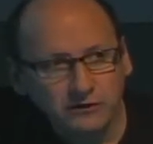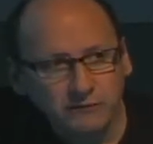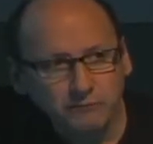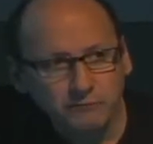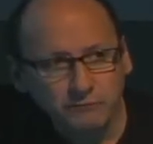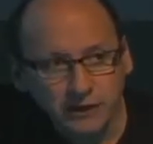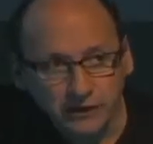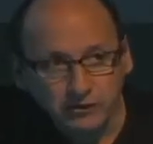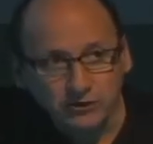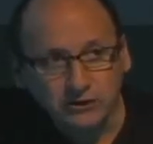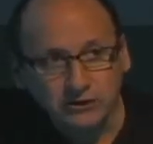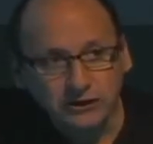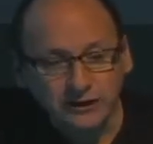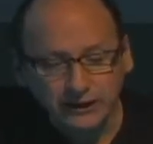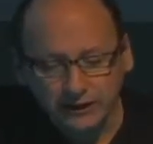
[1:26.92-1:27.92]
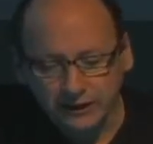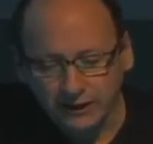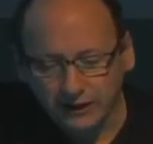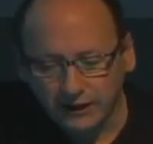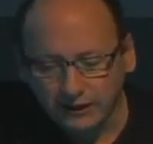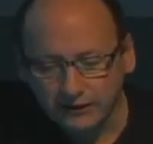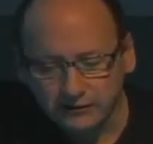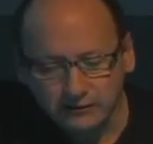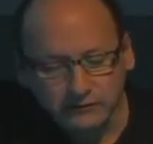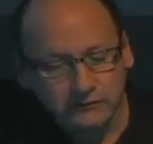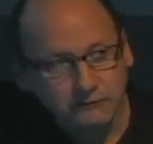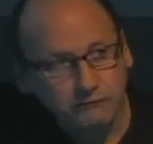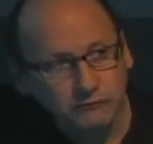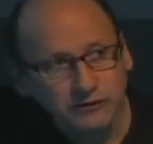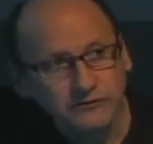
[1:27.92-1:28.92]
Mayo Clinic had
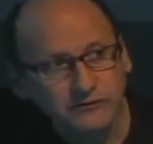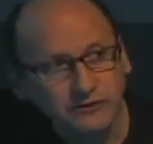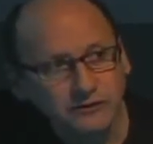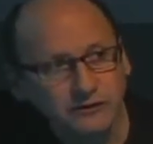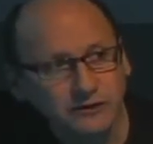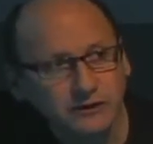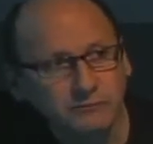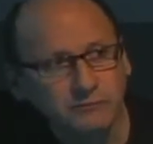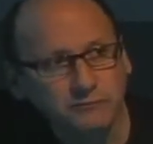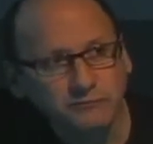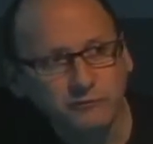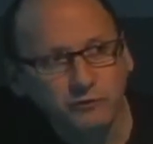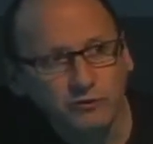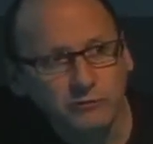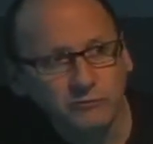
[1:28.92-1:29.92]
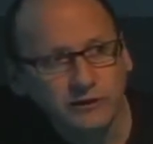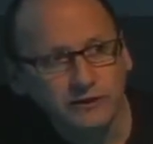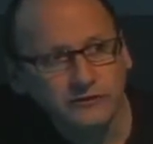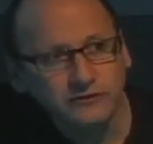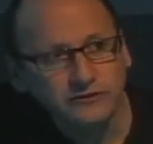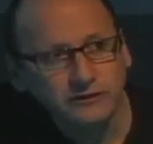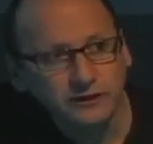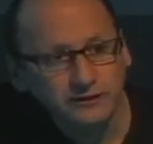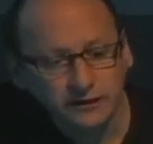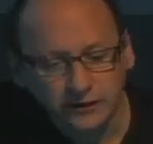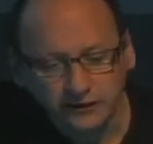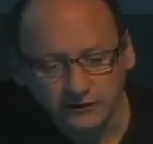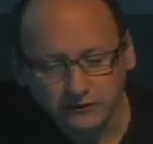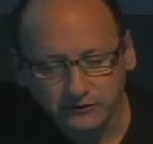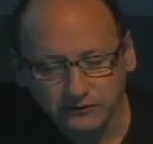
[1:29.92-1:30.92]
recently performed a study